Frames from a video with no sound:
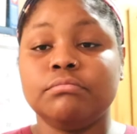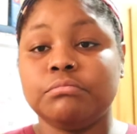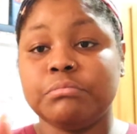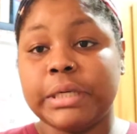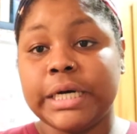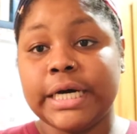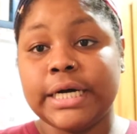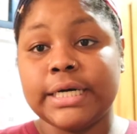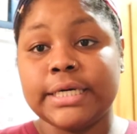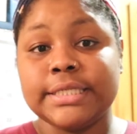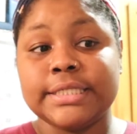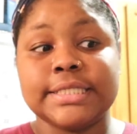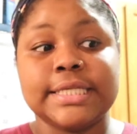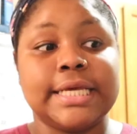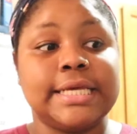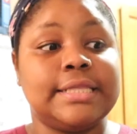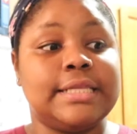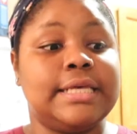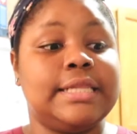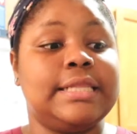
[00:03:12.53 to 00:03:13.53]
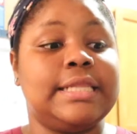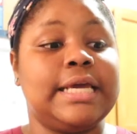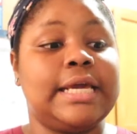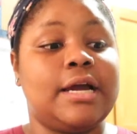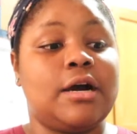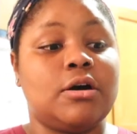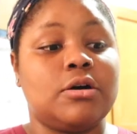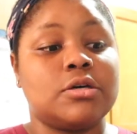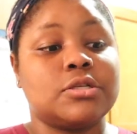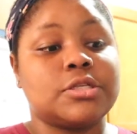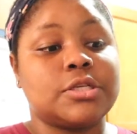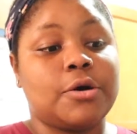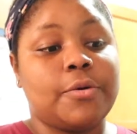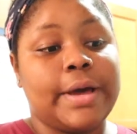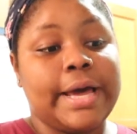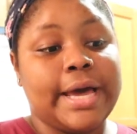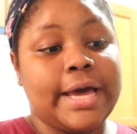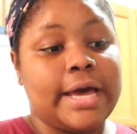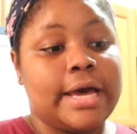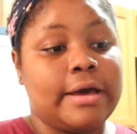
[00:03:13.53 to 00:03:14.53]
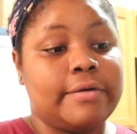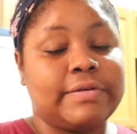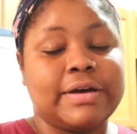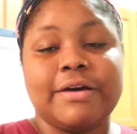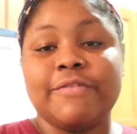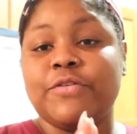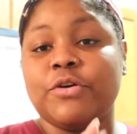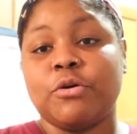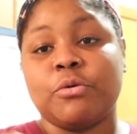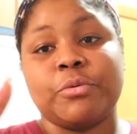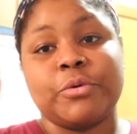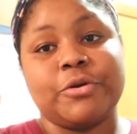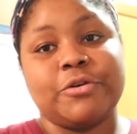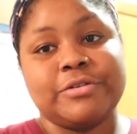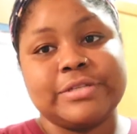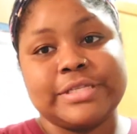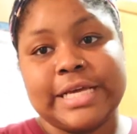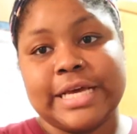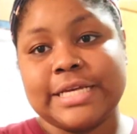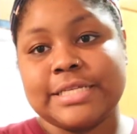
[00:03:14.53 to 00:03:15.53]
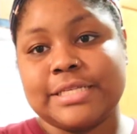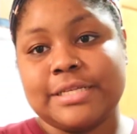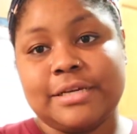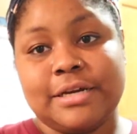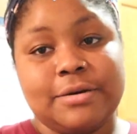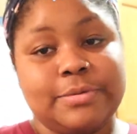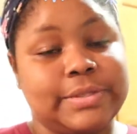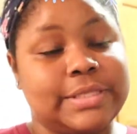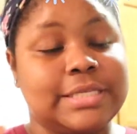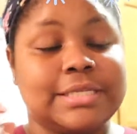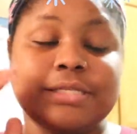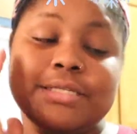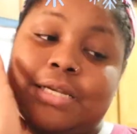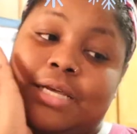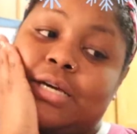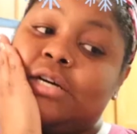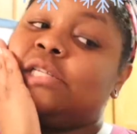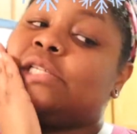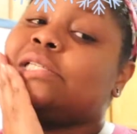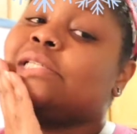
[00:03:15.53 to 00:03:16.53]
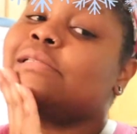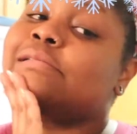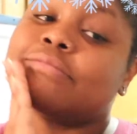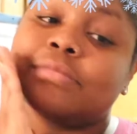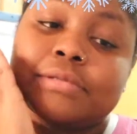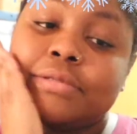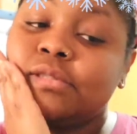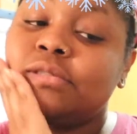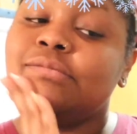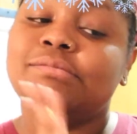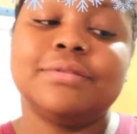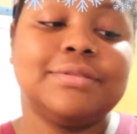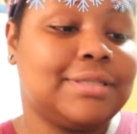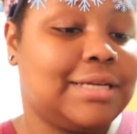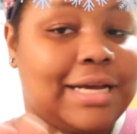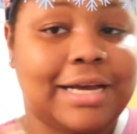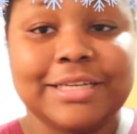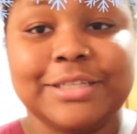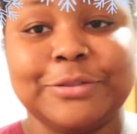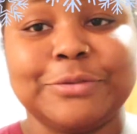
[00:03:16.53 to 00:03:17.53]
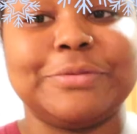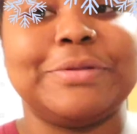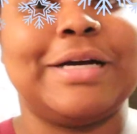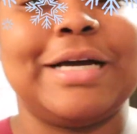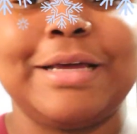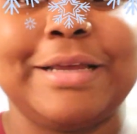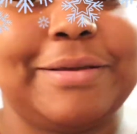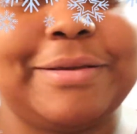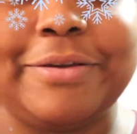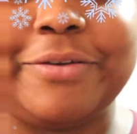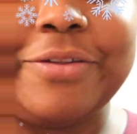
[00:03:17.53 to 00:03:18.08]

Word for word: pods and then they also have i feel real sassy y'all with these nails i do i ain't